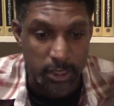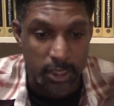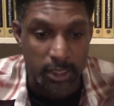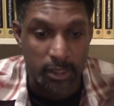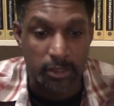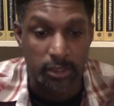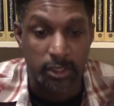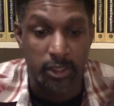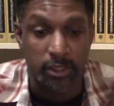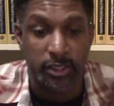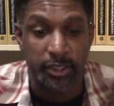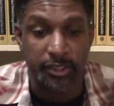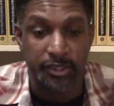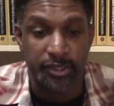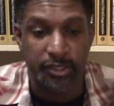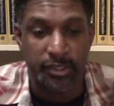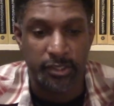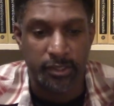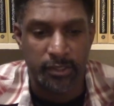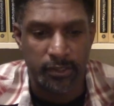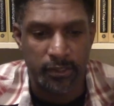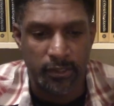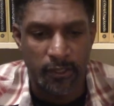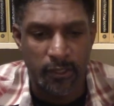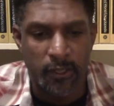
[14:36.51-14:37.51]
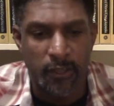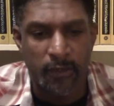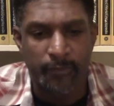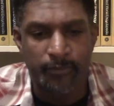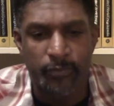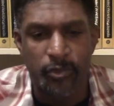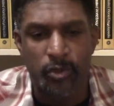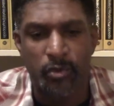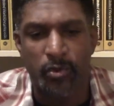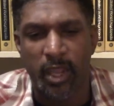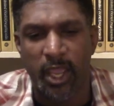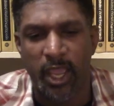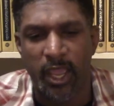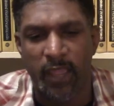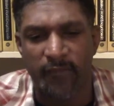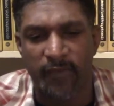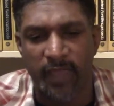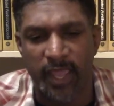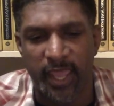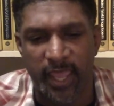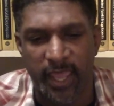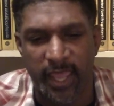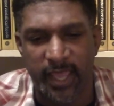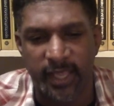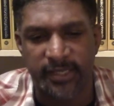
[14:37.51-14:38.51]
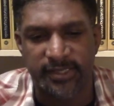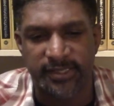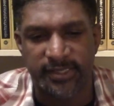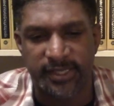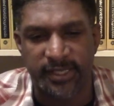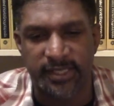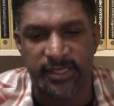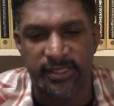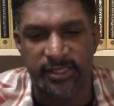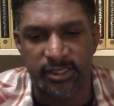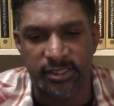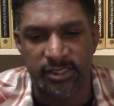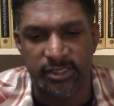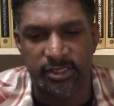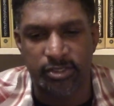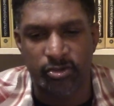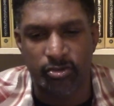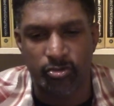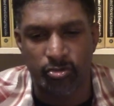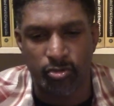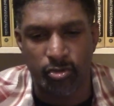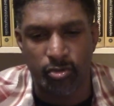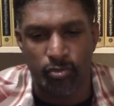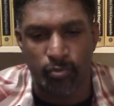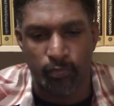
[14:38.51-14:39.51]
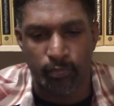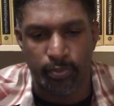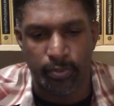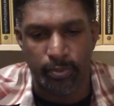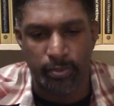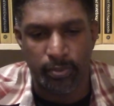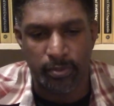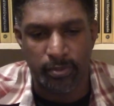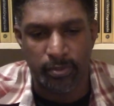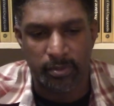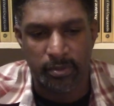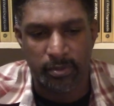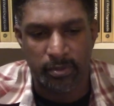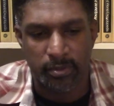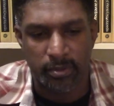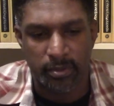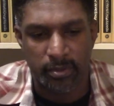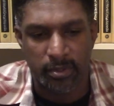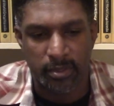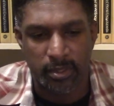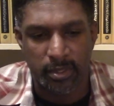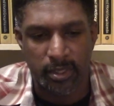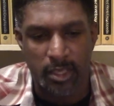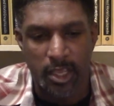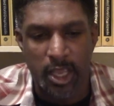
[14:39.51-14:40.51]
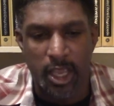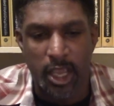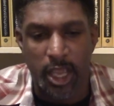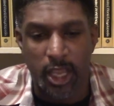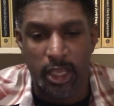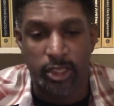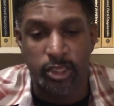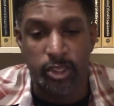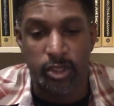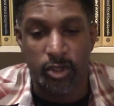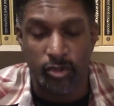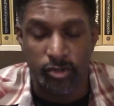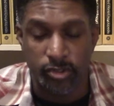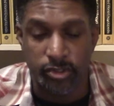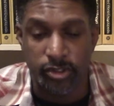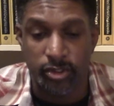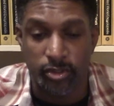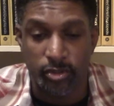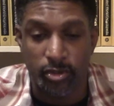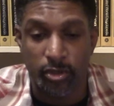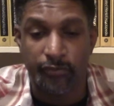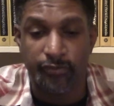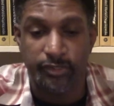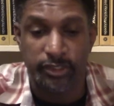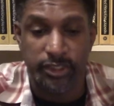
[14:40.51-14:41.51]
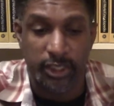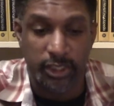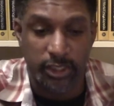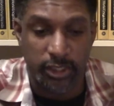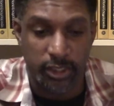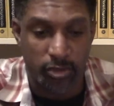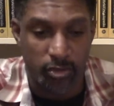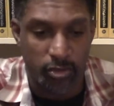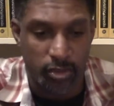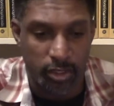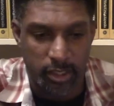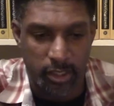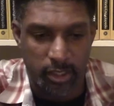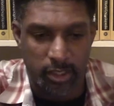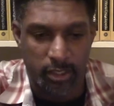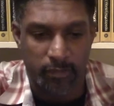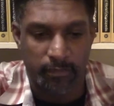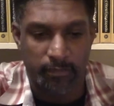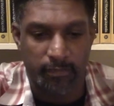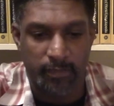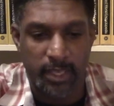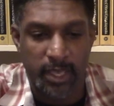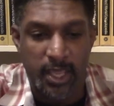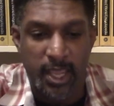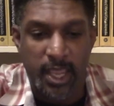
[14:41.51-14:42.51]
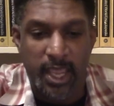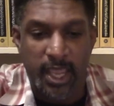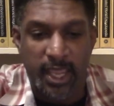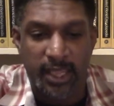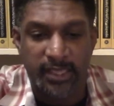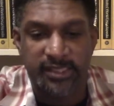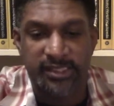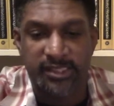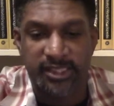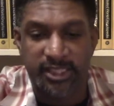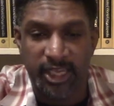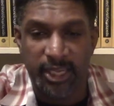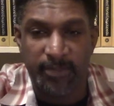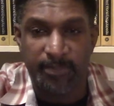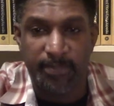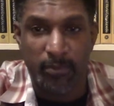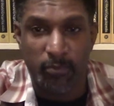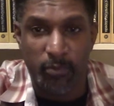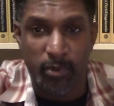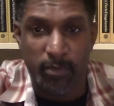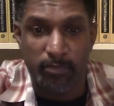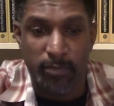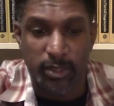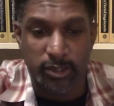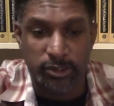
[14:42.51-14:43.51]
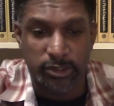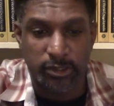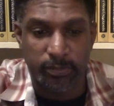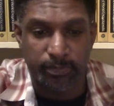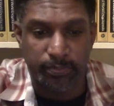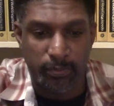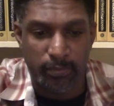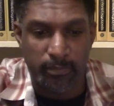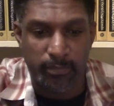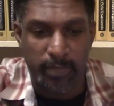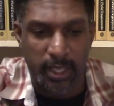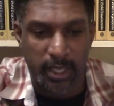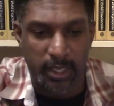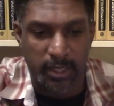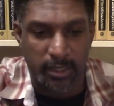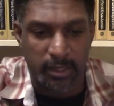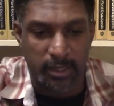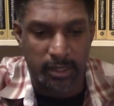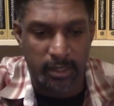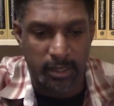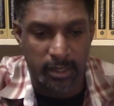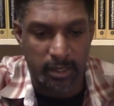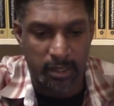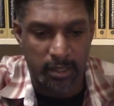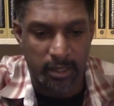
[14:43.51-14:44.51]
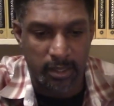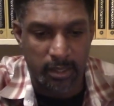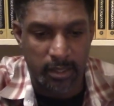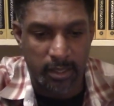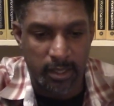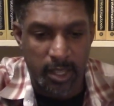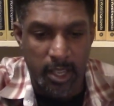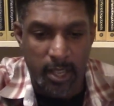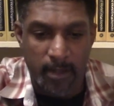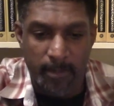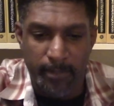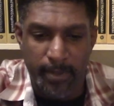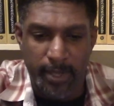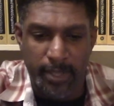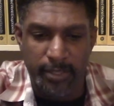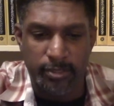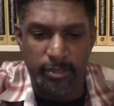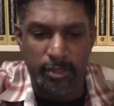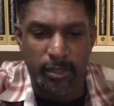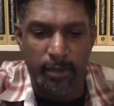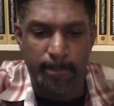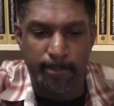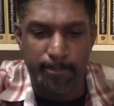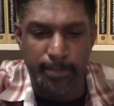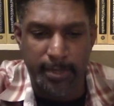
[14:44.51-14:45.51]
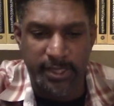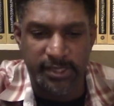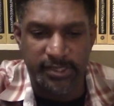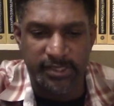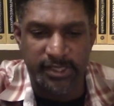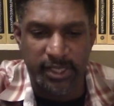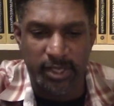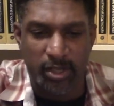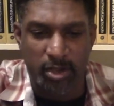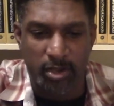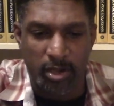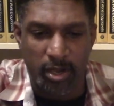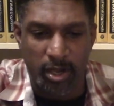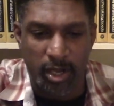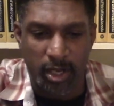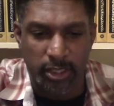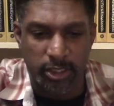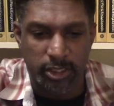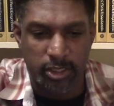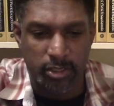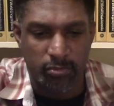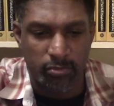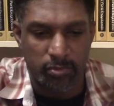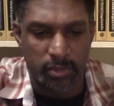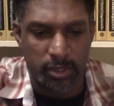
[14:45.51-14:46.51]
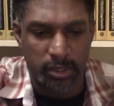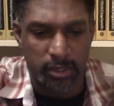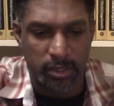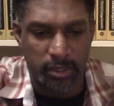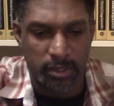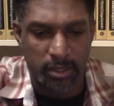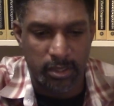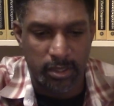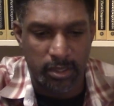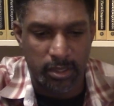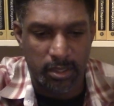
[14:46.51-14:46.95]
Lilith, you have an ex in this group accusing you of cheating on him and sleeping with multiple men. But you're busy arguing